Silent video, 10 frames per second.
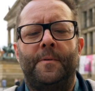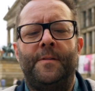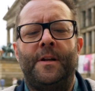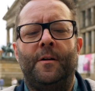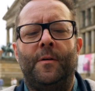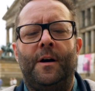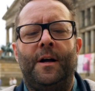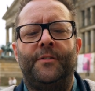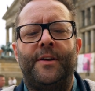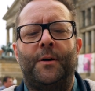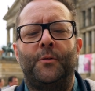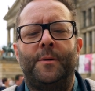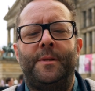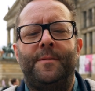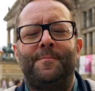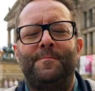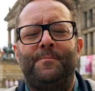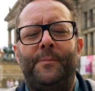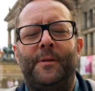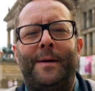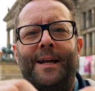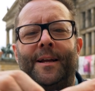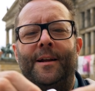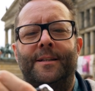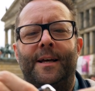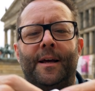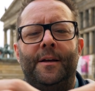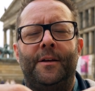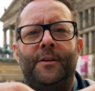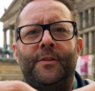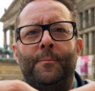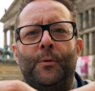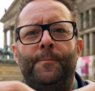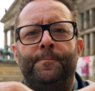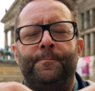And then I untangle them and then pop them back in like that. Simple.